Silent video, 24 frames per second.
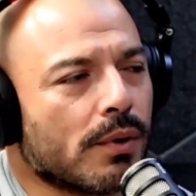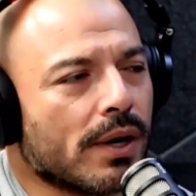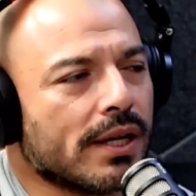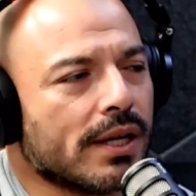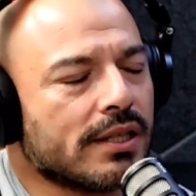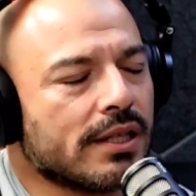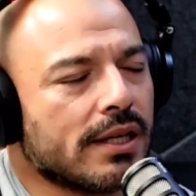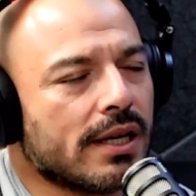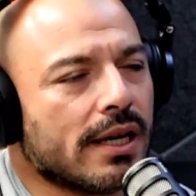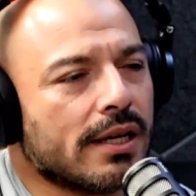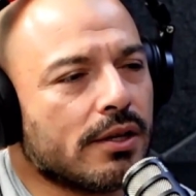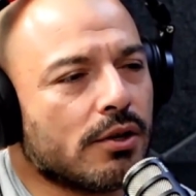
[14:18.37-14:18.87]
you're
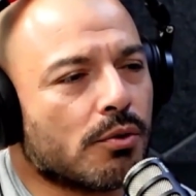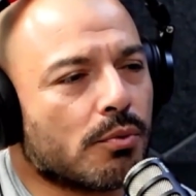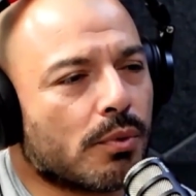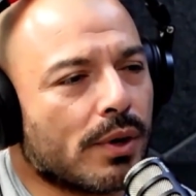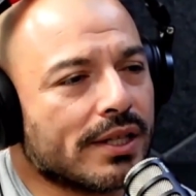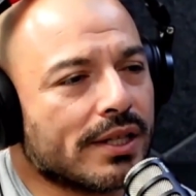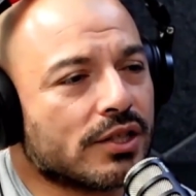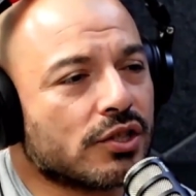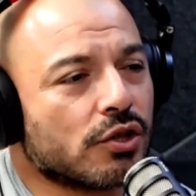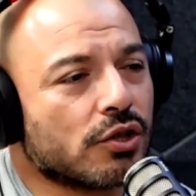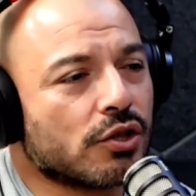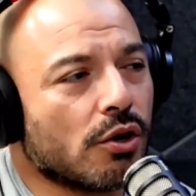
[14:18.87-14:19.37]
renting and your
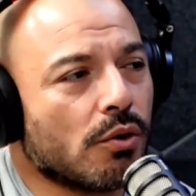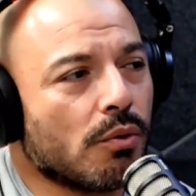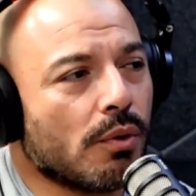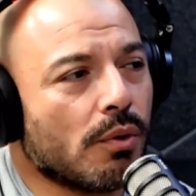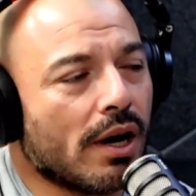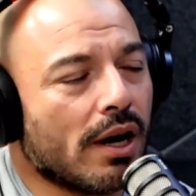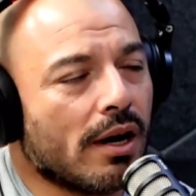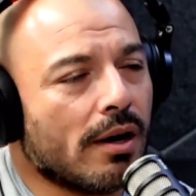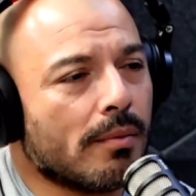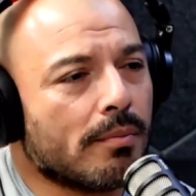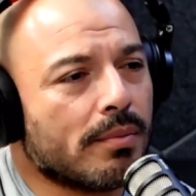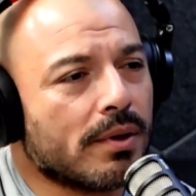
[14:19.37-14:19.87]
rents go
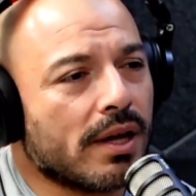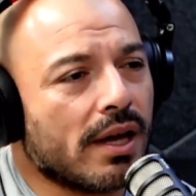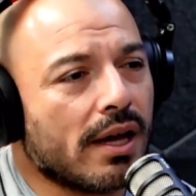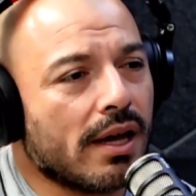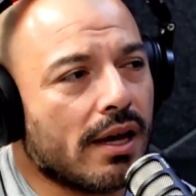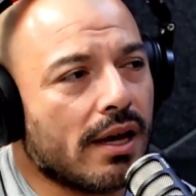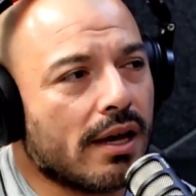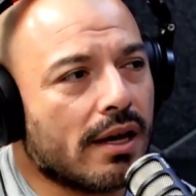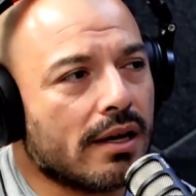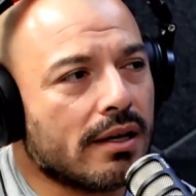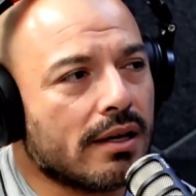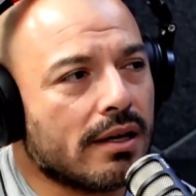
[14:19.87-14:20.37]
up
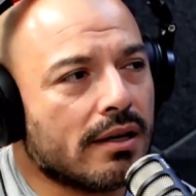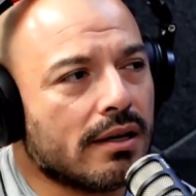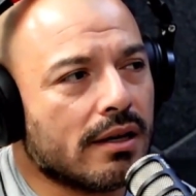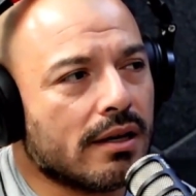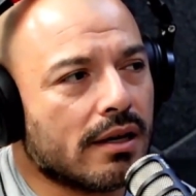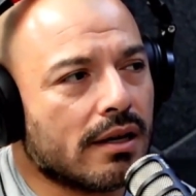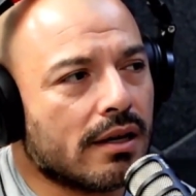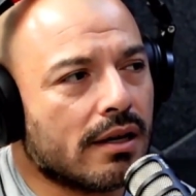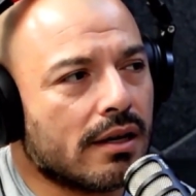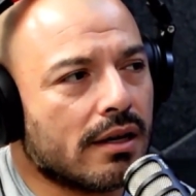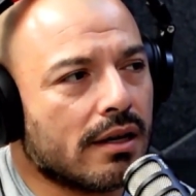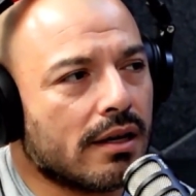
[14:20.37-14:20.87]
and
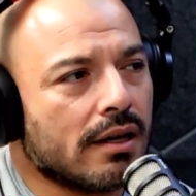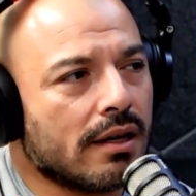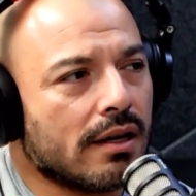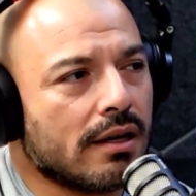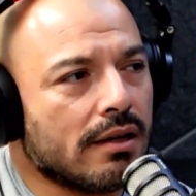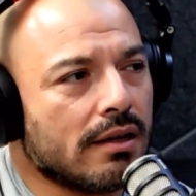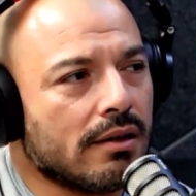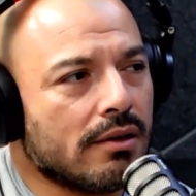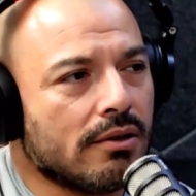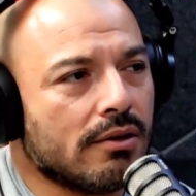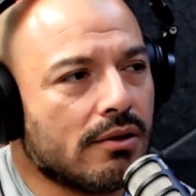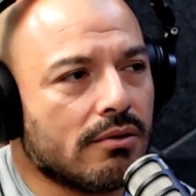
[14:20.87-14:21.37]

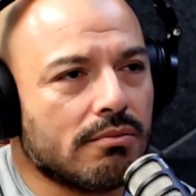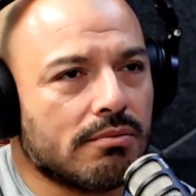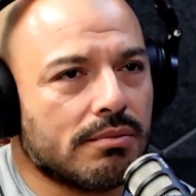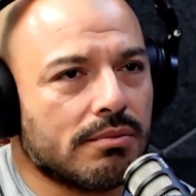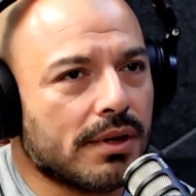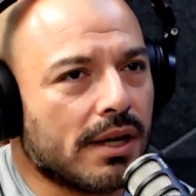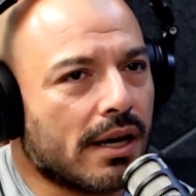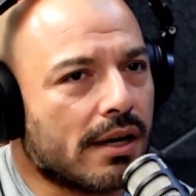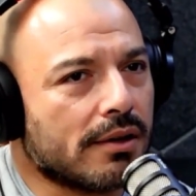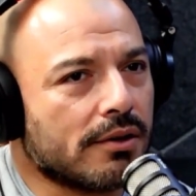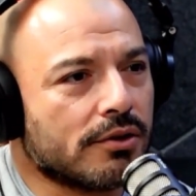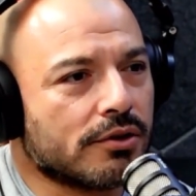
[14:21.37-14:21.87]
you
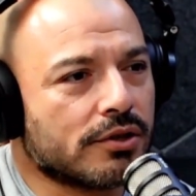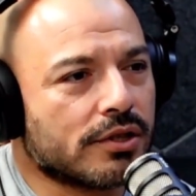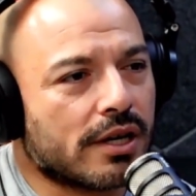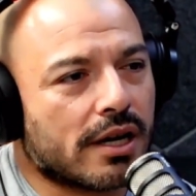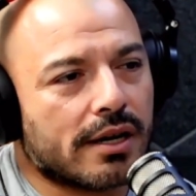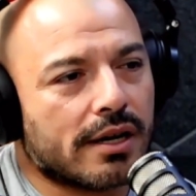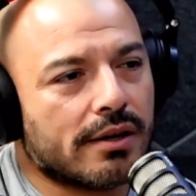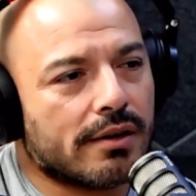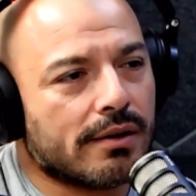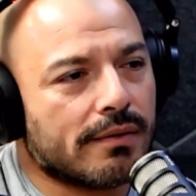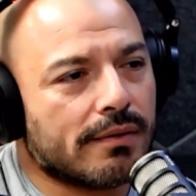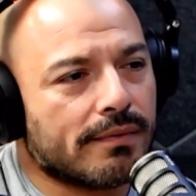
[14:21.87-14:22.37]
yeah, you're
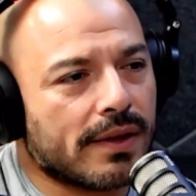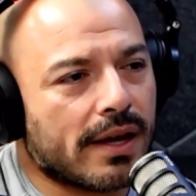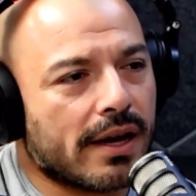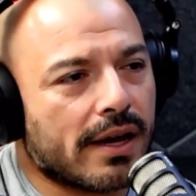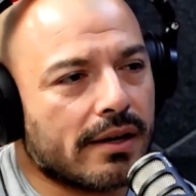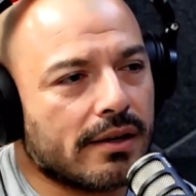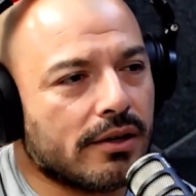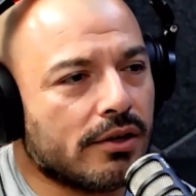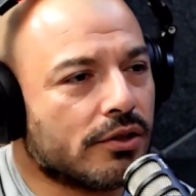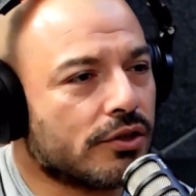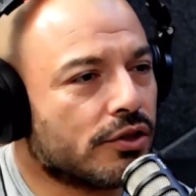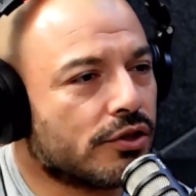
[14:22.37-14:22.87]
tired of
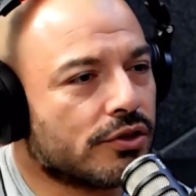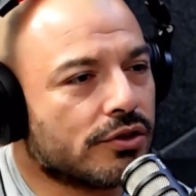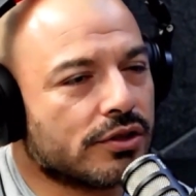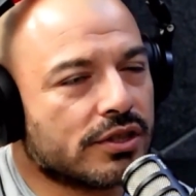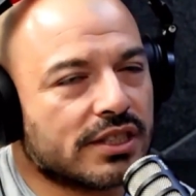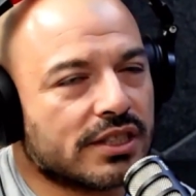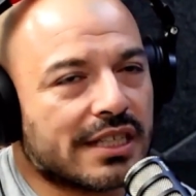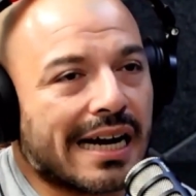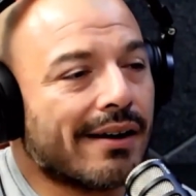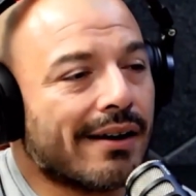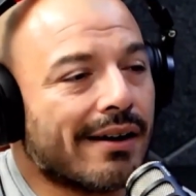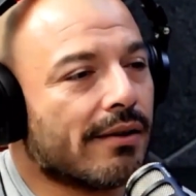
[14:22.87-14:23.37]
that. You're
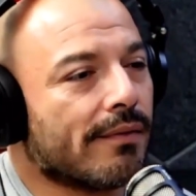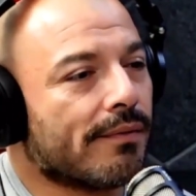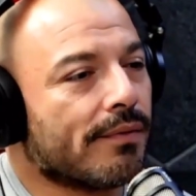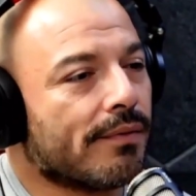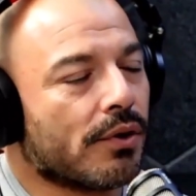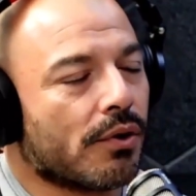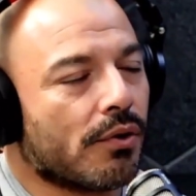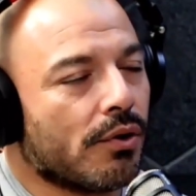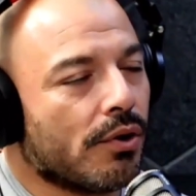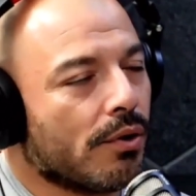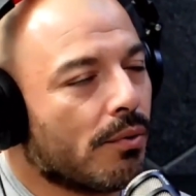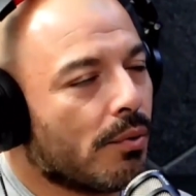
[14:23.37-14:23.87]
tired of
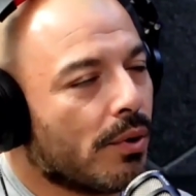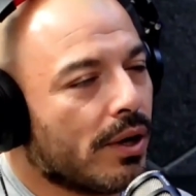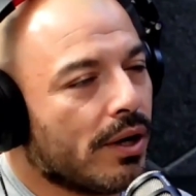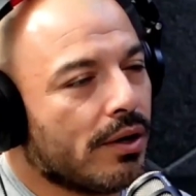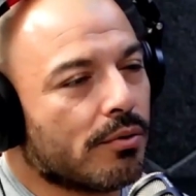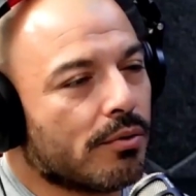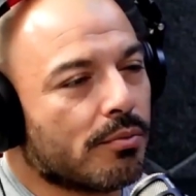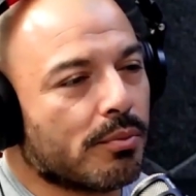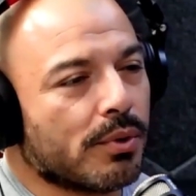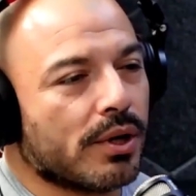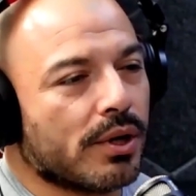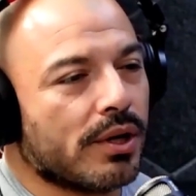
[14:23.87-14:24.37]
throwing away
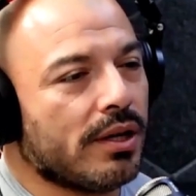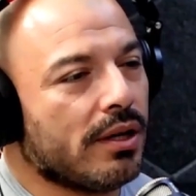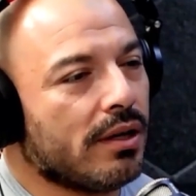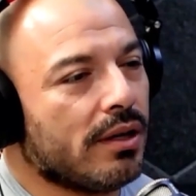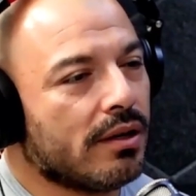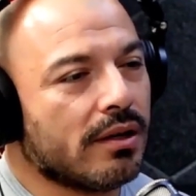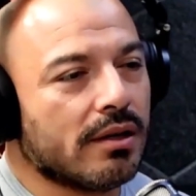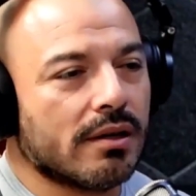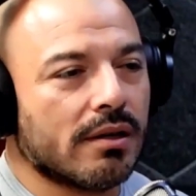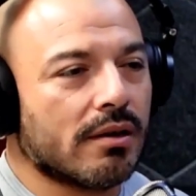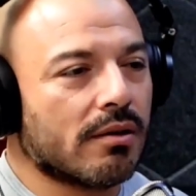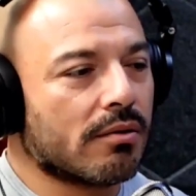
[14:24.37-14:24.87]
your
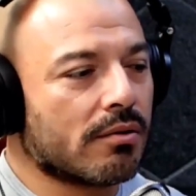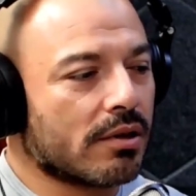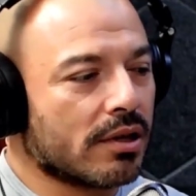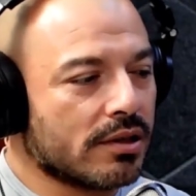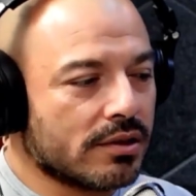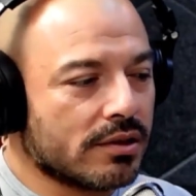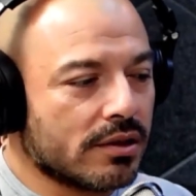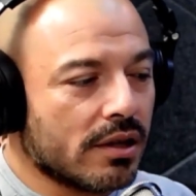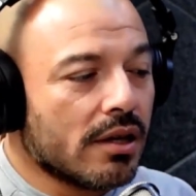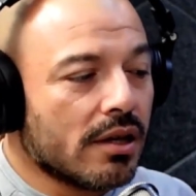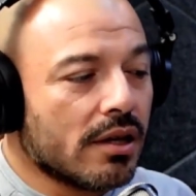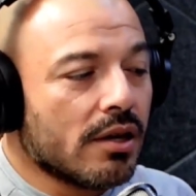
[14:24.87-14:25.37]
money, you know,
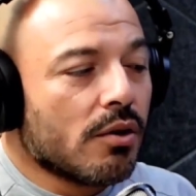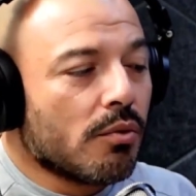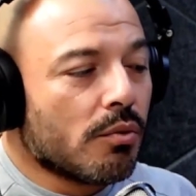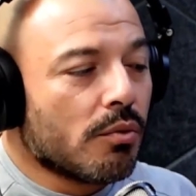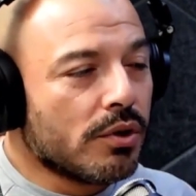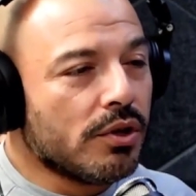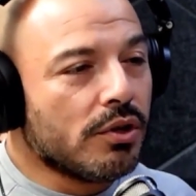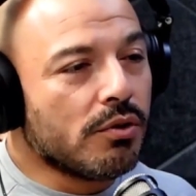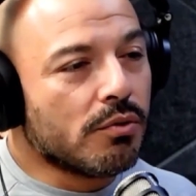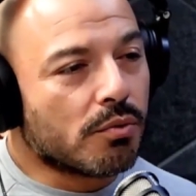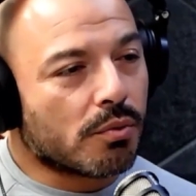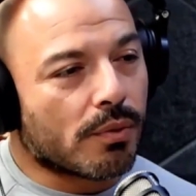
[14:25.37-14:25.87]
cuz
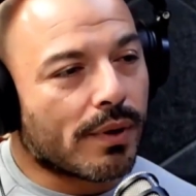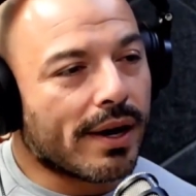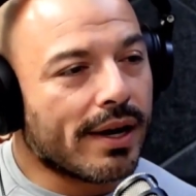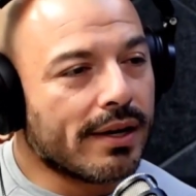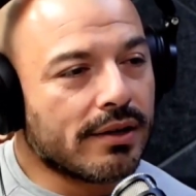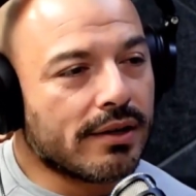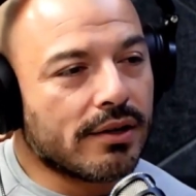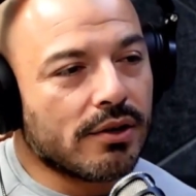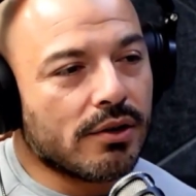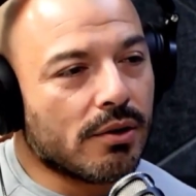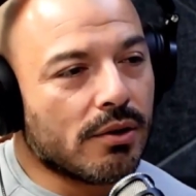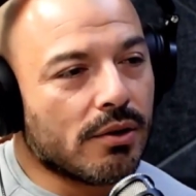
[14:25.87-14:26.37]
when you
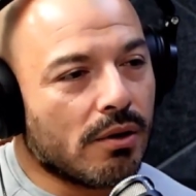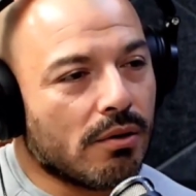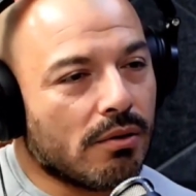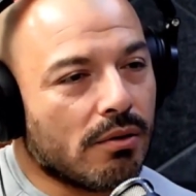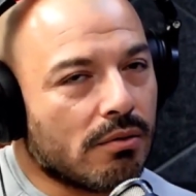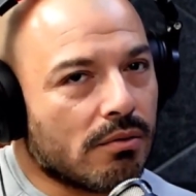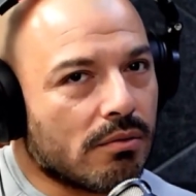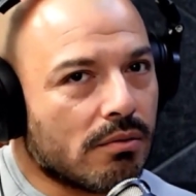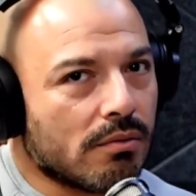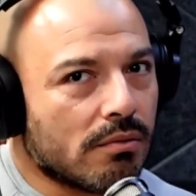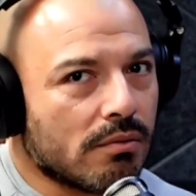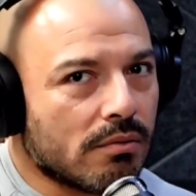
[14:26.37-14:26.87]
rent, you
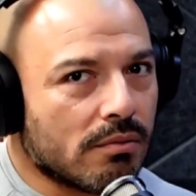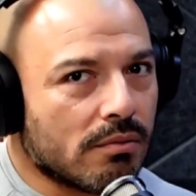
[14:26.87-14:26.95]
don't